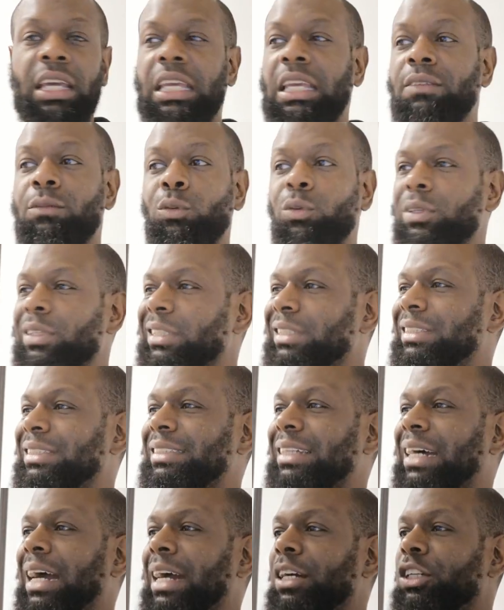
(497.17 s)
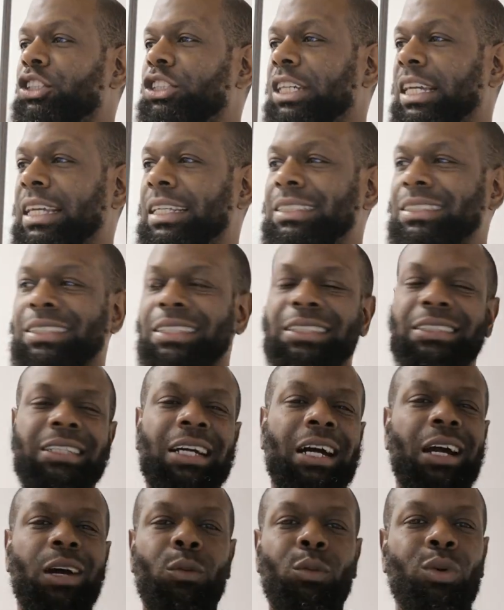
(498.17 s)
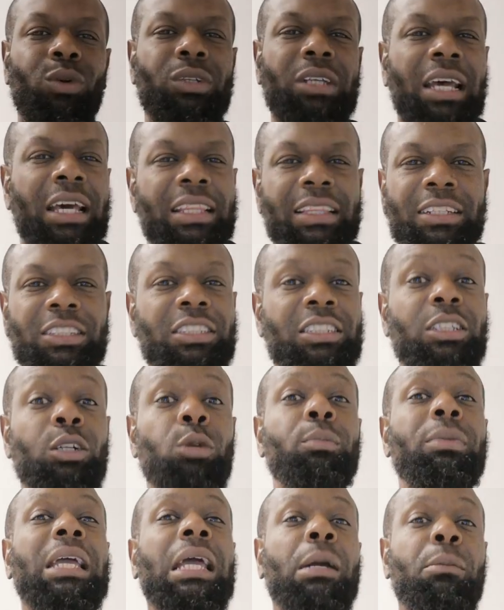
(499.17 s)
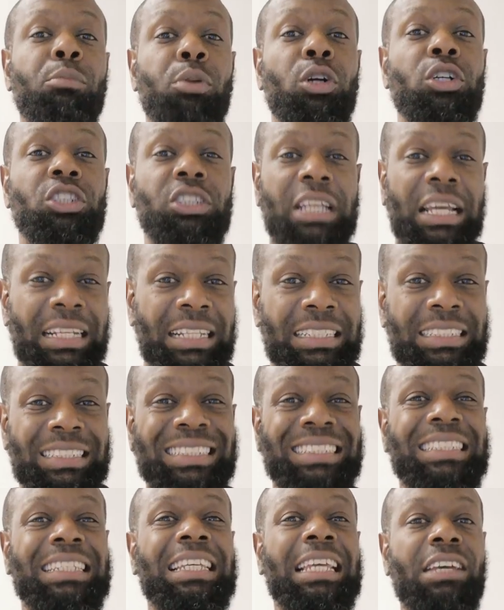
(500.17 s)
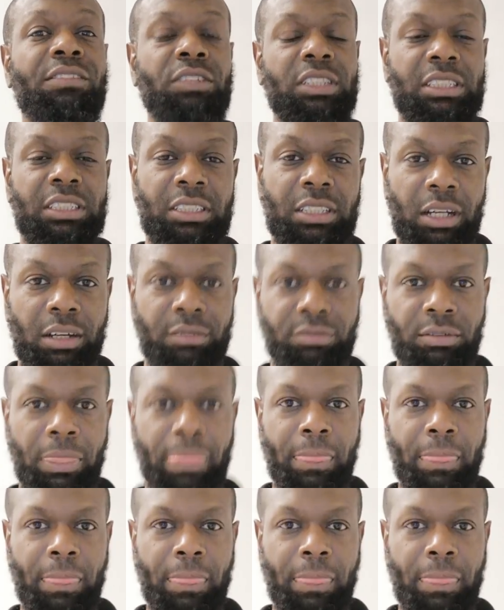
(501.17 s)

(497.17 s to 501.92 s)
Even with this entire change in the entire world, they're still being pushed and just given stuff.